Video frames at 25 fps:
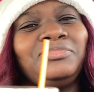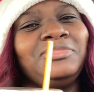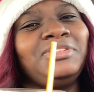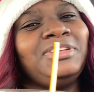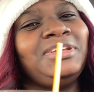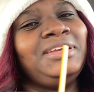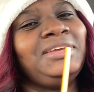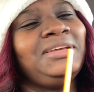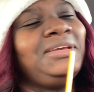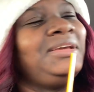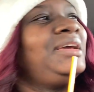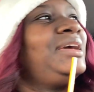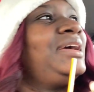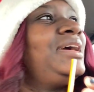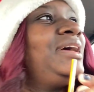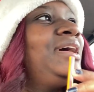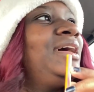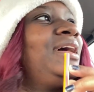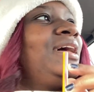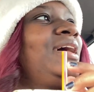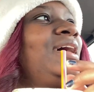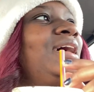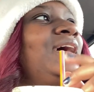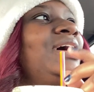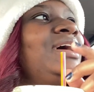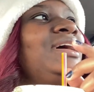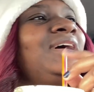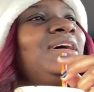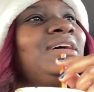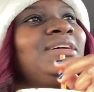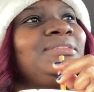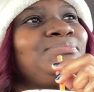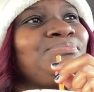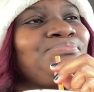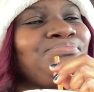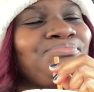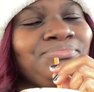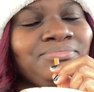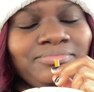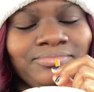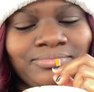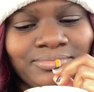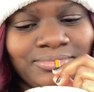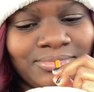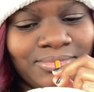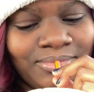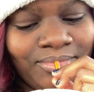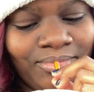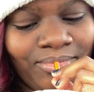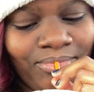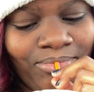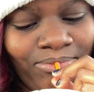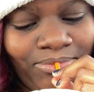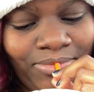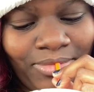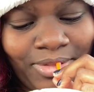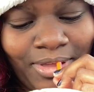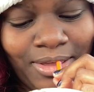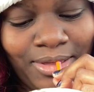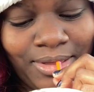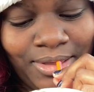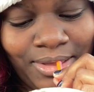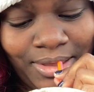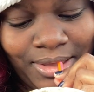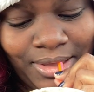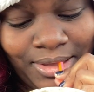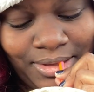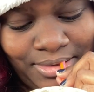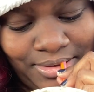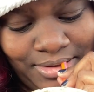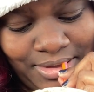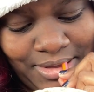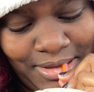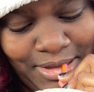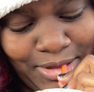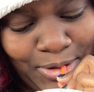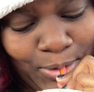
Yeah, I, I, okay.